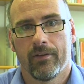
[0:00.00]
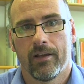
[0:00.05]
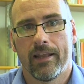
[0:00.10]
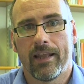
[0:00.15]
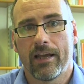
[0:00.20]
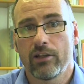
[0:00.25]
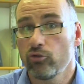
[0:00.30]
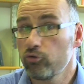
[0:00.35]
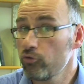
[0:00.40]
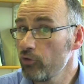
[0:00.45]

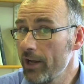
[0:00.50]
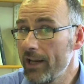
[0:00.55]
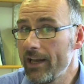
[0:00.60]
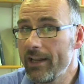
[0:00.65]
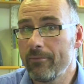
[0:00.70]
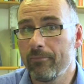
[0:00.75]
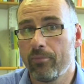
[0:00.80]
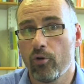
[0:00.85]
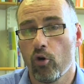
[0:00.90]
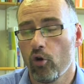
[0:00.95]
And that's
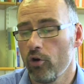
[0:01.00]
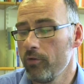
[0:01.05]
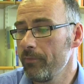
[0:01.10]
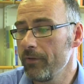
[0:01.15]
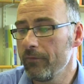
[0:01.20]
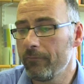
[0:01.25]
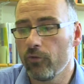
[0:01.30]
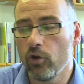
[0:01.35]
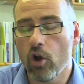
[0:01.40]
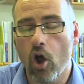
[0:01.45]
really important.
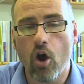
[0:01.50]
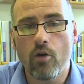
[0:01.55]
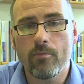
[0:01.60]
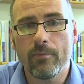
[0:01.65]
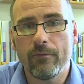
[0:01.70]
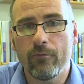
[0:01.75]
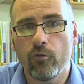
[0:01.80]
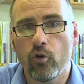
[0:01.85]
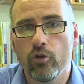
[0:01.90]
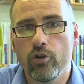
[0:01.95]
Long
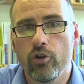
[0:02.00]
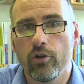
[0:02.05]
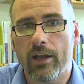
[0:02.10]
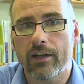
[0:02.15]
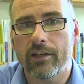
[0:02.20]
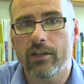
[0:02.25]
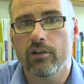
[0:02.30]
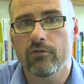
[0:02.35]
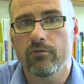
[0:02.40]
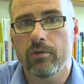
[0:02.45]
before you
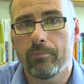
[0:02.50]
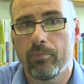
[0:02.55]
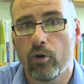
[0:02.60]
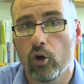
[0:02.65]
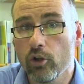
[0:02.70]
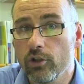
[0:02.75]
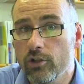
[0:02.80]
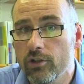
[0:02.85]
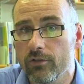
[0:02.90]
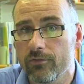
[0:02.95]
get to the
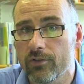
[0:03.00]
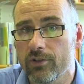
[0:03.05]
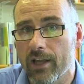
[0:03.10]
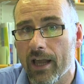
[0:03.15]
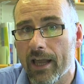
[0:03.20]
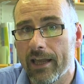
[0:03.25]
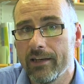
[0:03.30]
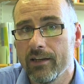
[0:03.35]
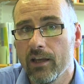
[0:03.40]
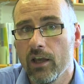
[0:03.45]
repulsive
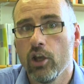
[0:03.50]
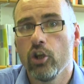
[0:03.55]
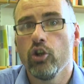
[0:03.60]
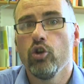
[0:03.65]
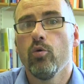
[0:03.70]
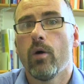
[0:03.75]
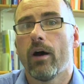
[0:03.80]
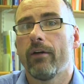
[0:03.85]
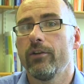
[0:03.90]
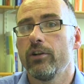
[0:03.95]
side,
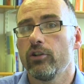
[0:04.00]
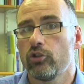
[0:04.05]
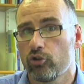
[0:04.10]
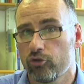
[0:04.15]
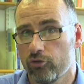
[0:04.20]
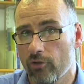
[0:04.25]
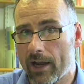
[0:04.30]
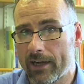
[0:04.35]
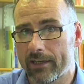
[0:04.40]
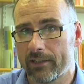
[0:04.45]
you have an
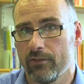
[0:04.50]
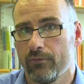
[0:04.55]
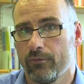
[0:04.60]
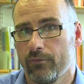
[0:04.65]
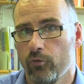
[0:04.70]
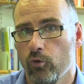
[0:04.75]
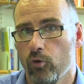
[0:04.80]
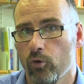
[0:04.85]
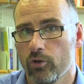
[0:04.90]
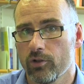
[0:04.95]
attractive
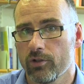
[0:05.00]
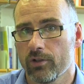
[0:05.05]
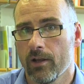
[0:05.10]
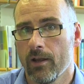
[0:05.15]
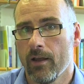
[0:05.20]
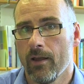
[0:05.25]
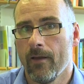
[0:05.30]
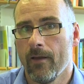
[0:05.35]
force.